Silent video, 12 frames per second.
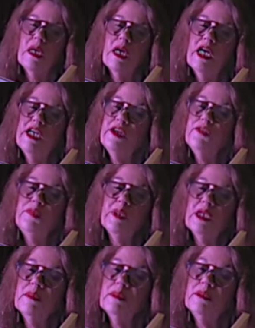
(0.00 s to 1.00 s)
I have
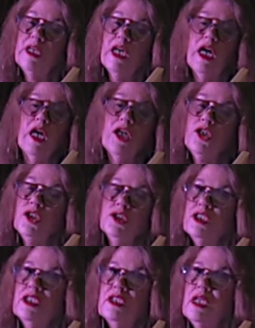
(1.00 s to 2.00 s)
become a
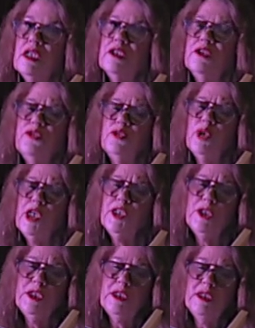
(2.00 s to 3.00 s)
connoisseur of
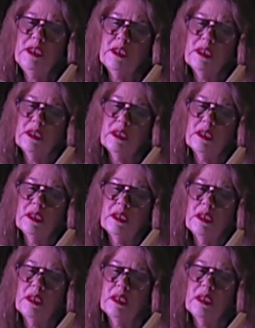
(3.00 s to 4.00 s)
roads,
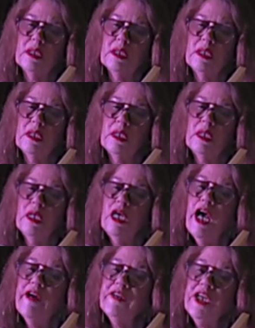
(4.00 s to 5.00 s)

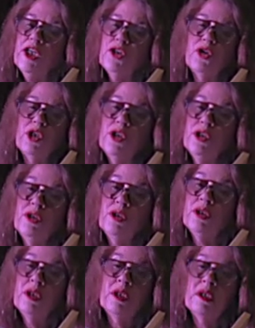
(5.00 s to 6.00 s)
having
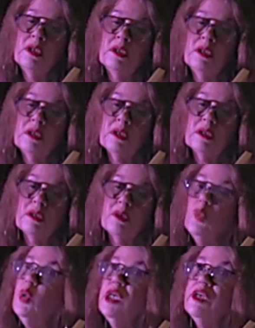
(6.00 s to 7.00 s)
grown
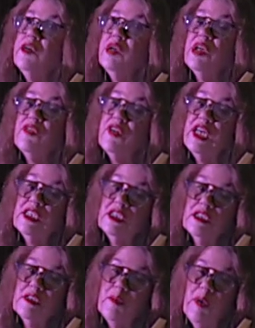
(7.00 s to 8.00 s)
weary of
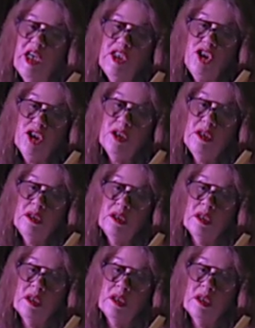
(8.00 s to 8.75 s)
anticipation,